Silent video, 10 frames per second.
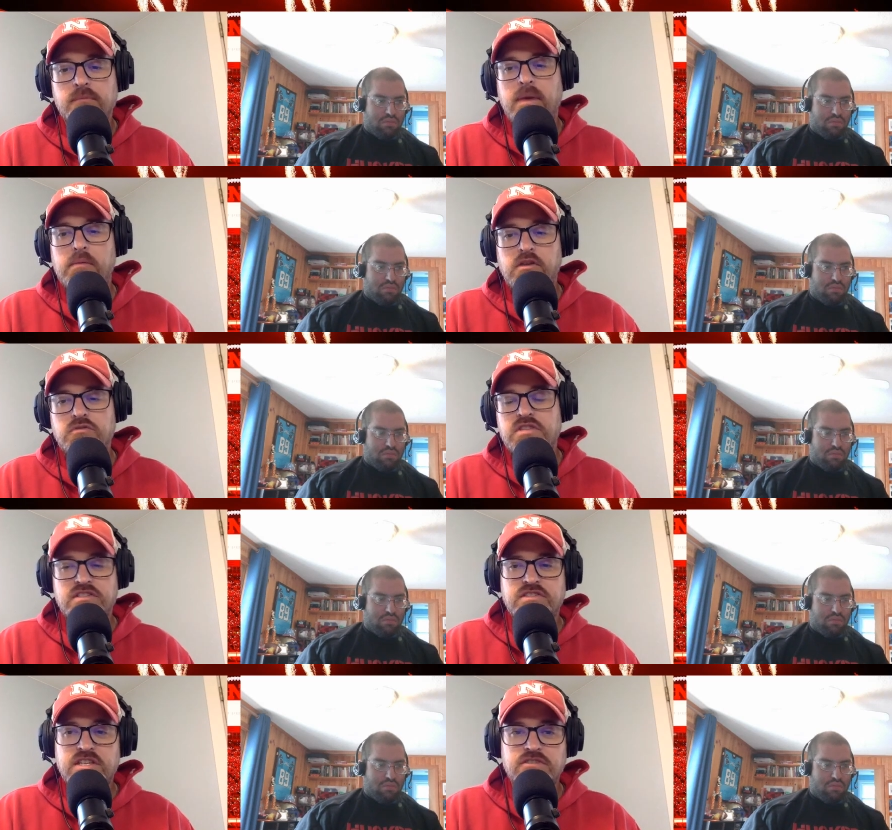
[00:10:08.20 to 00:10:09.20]
Speaker 1: but maybe use
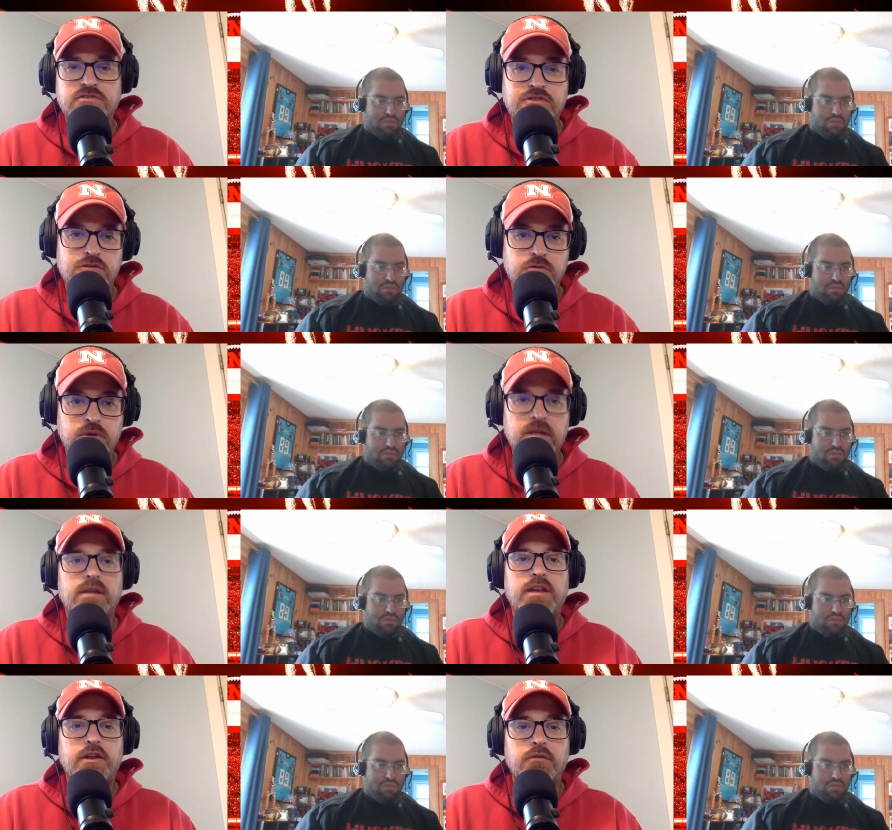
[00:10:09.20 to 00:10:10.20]
this season to
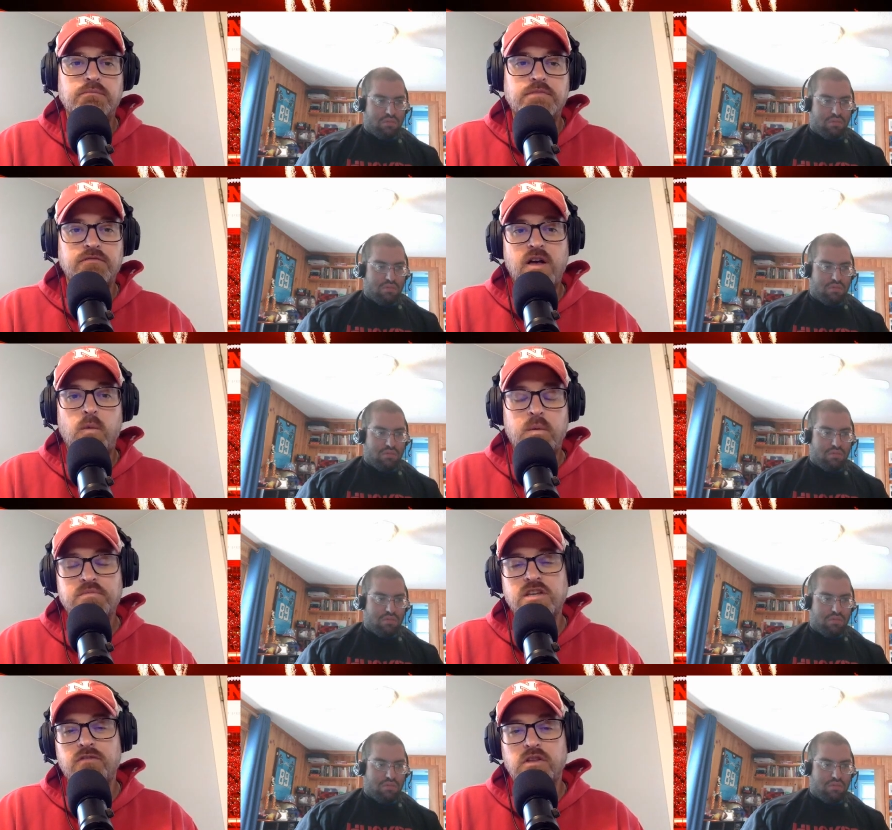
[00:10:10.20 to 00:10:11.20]
you know develop
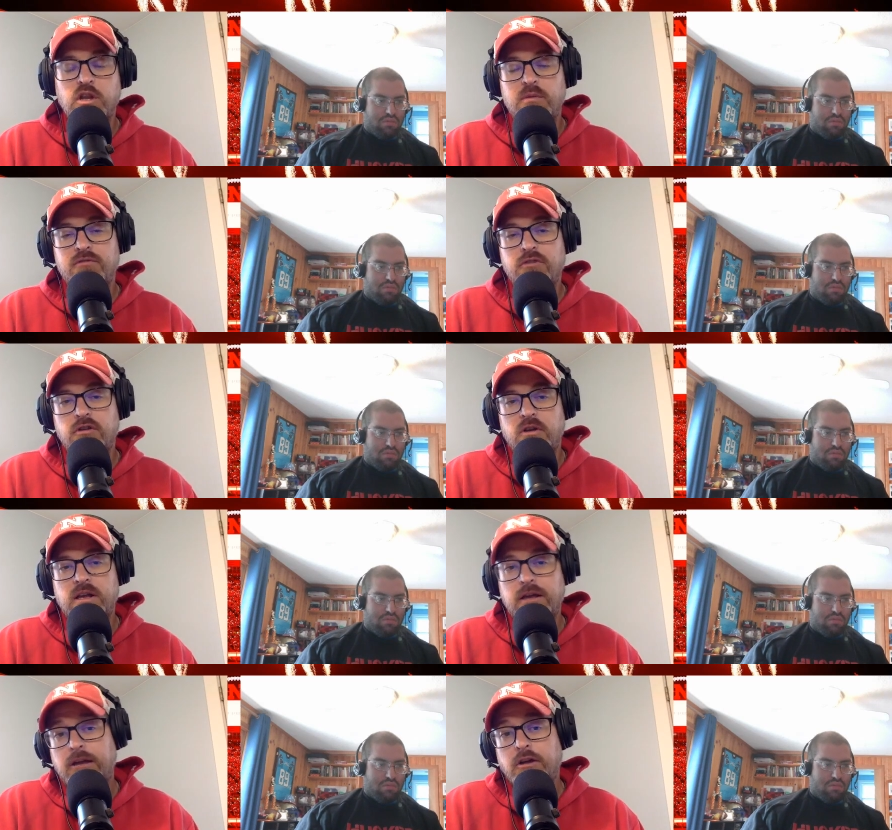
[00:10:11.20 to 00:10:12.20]
himself a little bit further. It,
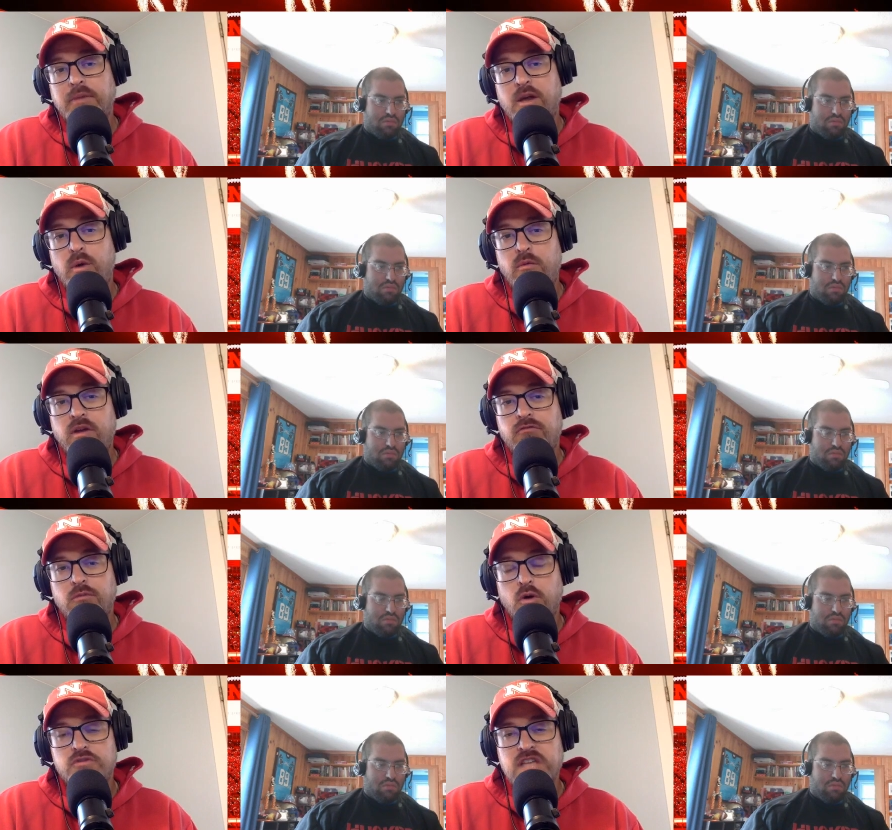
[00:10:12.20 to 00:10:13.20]
it could be a win-win for
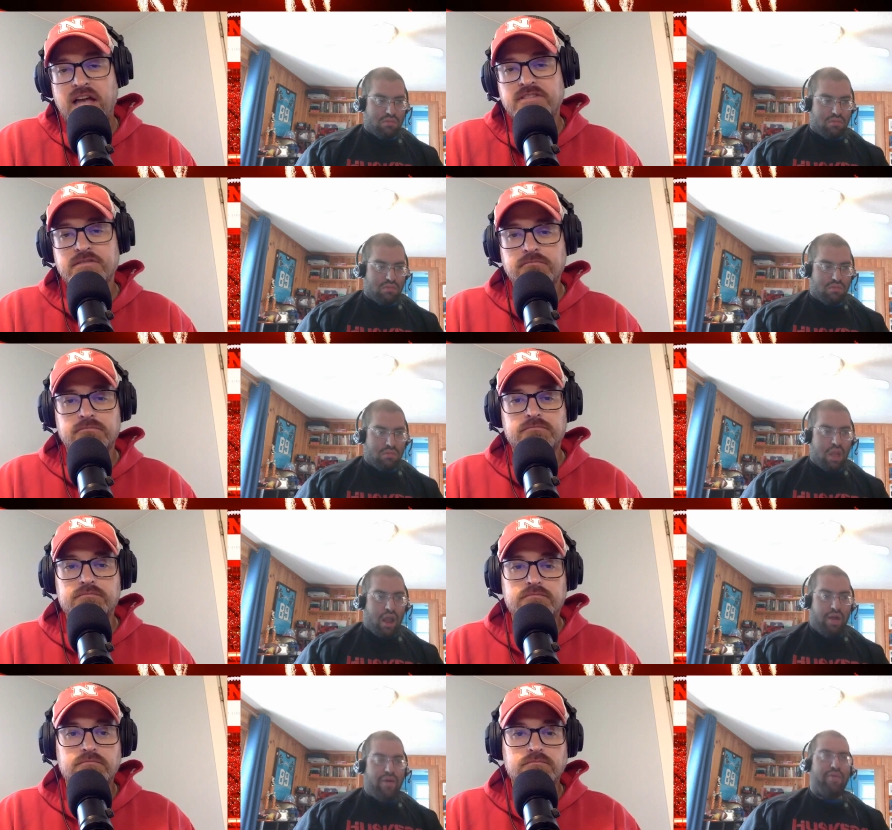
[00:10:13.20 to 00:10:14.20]
both sides.
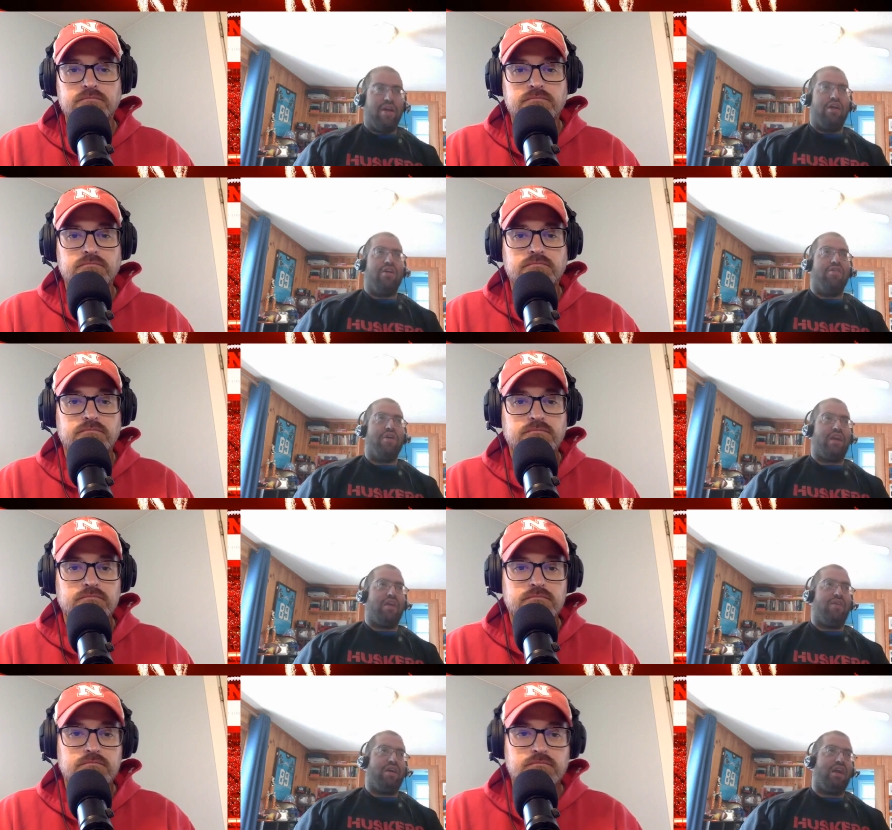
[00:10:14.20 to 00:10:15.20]
Speaker 2: I remember the Illinois
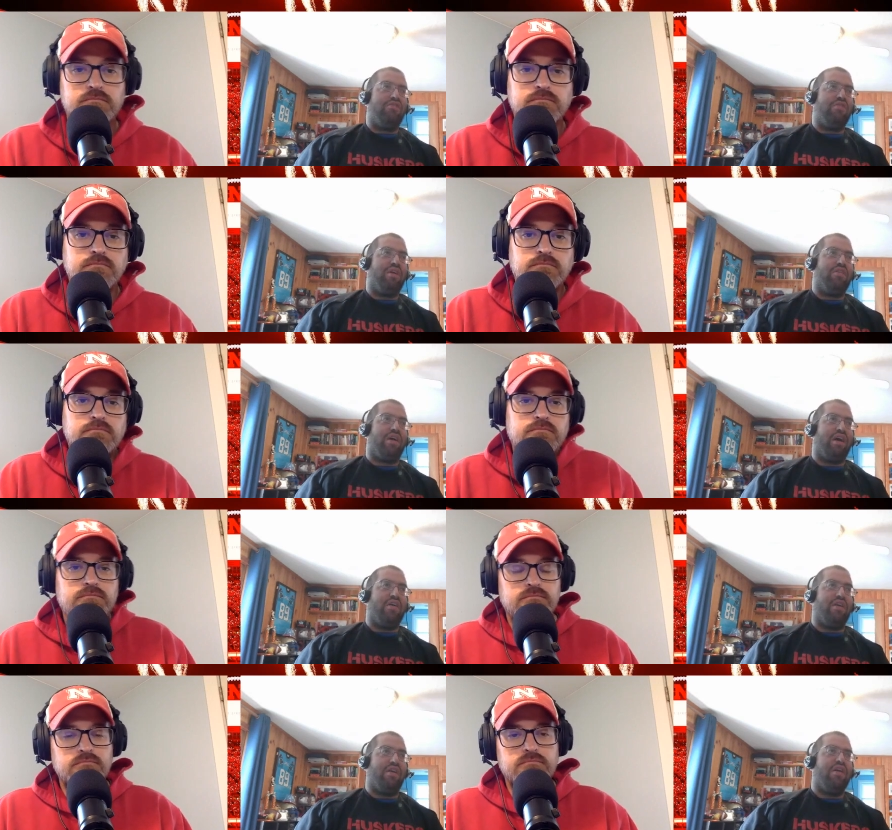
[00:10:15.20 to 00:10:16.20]
game when Casey went
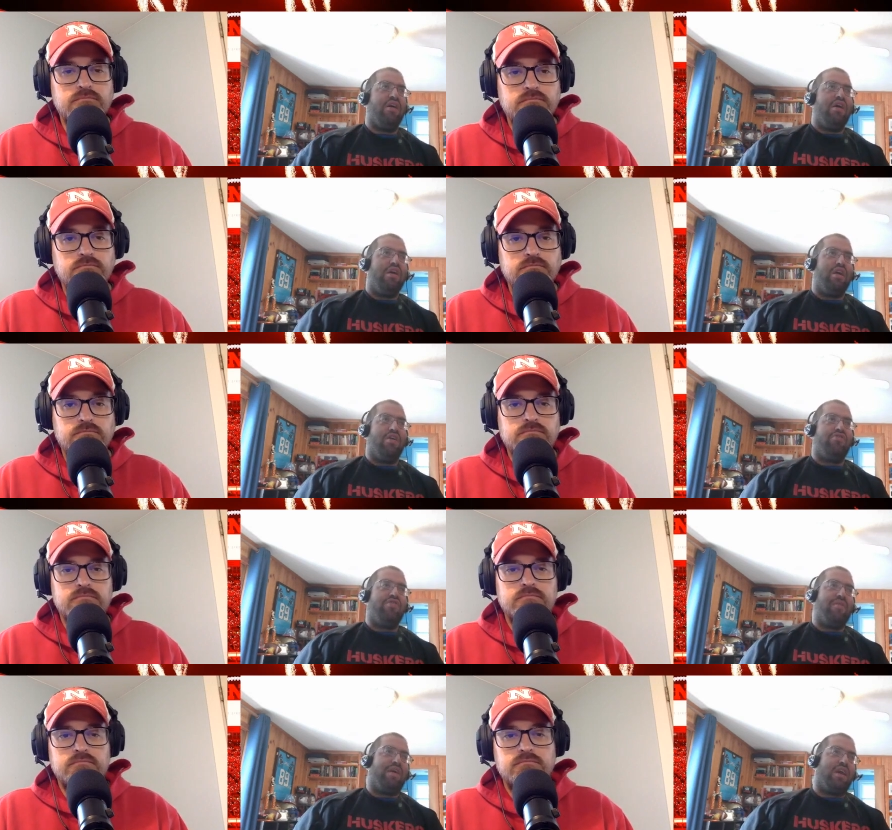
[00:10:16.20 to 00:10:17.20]
down and you know
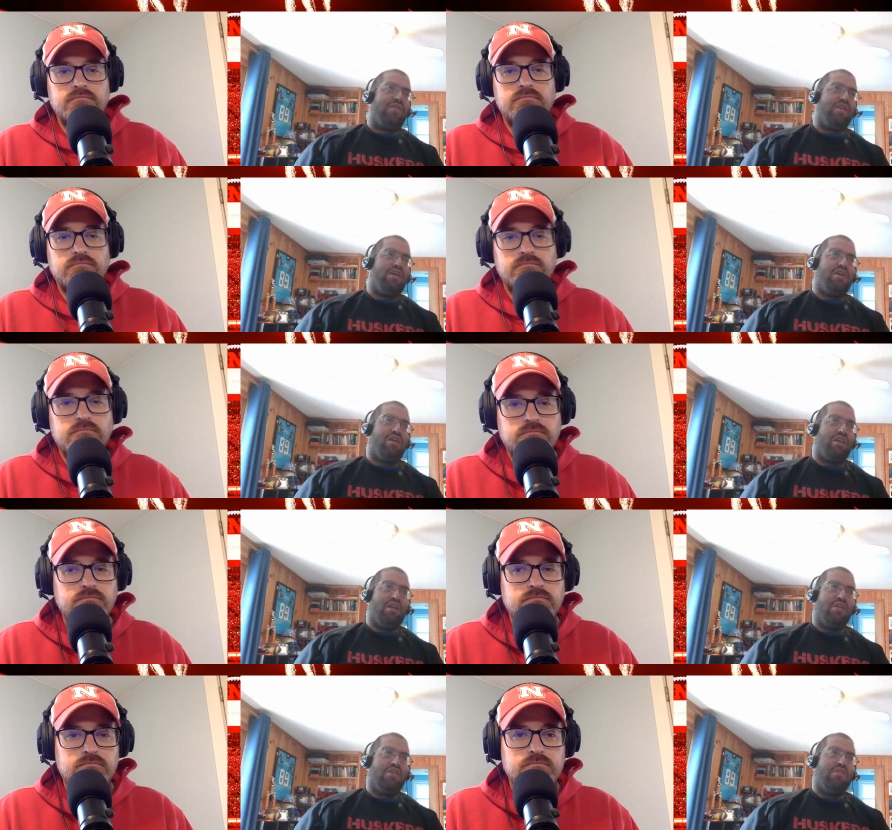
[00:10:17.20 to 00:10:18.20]
Chuba came in and,
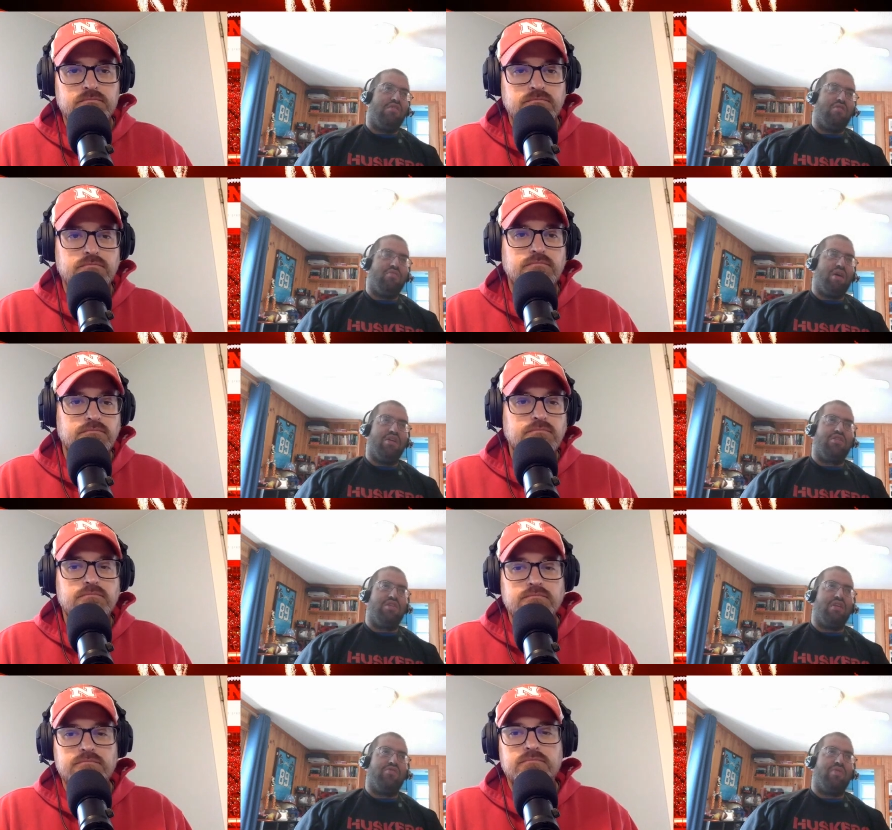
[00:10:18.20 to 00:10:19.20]
and didn't do much,
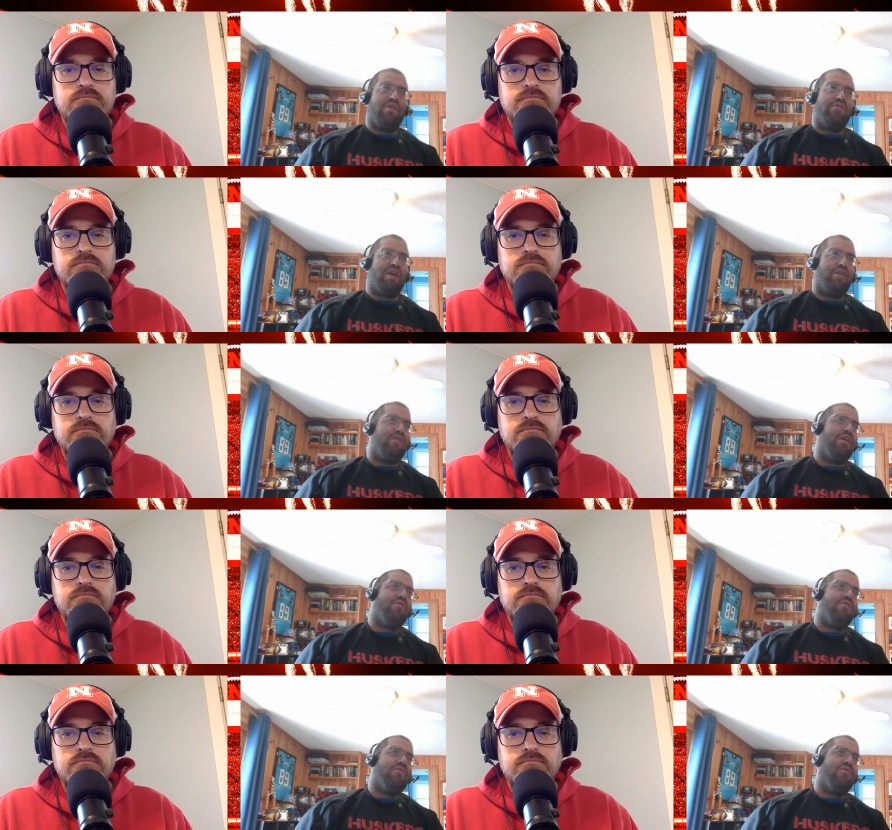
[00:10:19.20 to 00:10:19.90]
and then Smothers came in